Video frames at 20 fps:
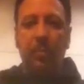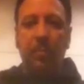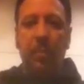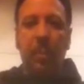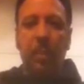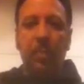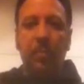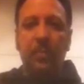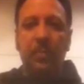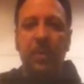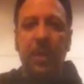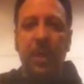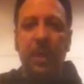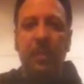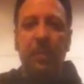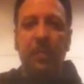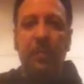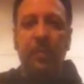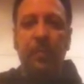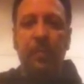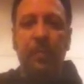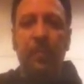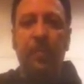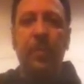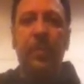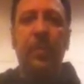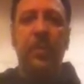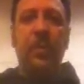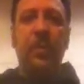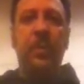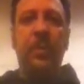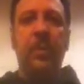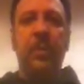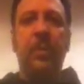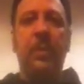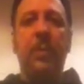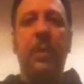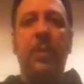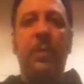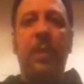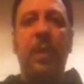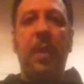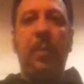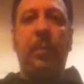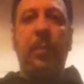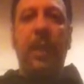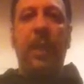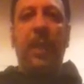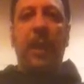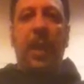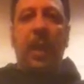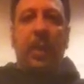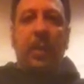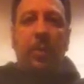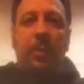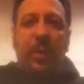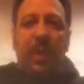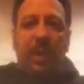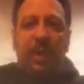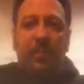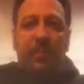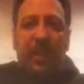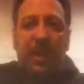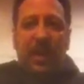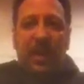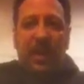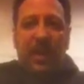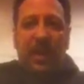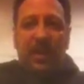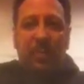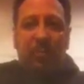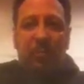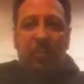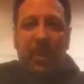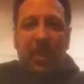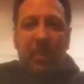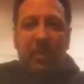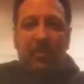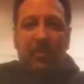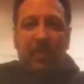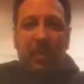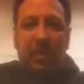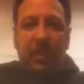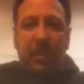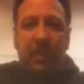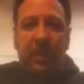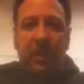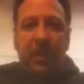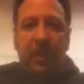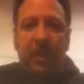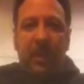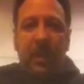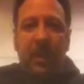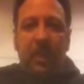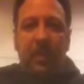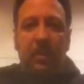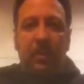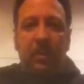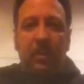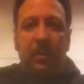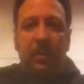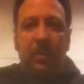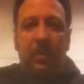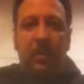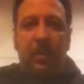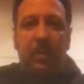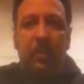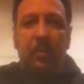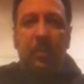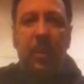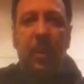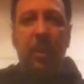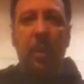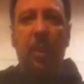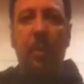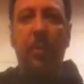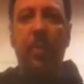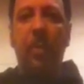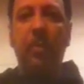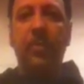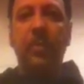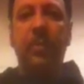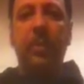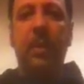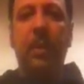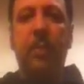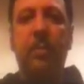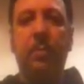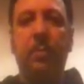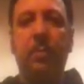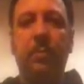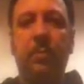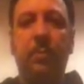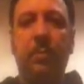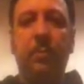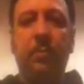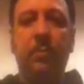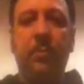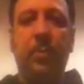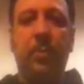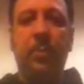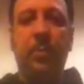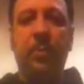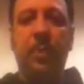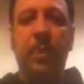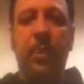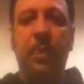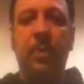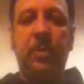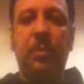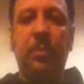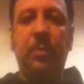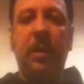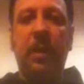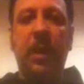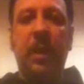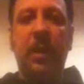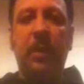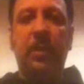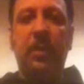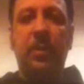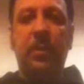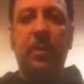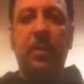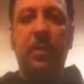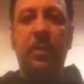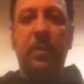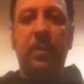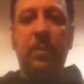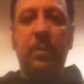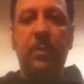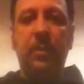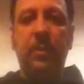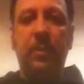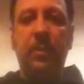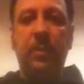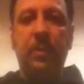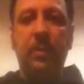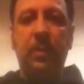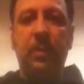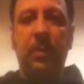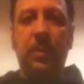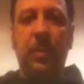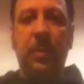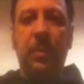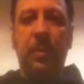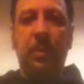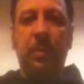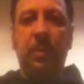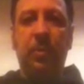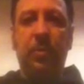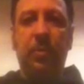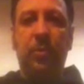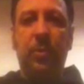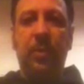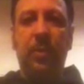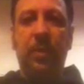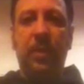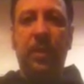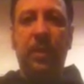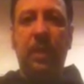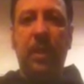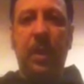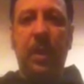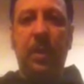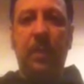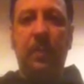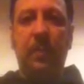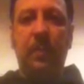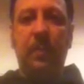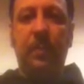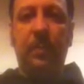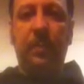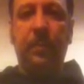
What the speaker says: Palms down. Now when I play, I don't have my hands right in front of me like that. My elbows are out, so it's nice and relaxed, and it looks just like that.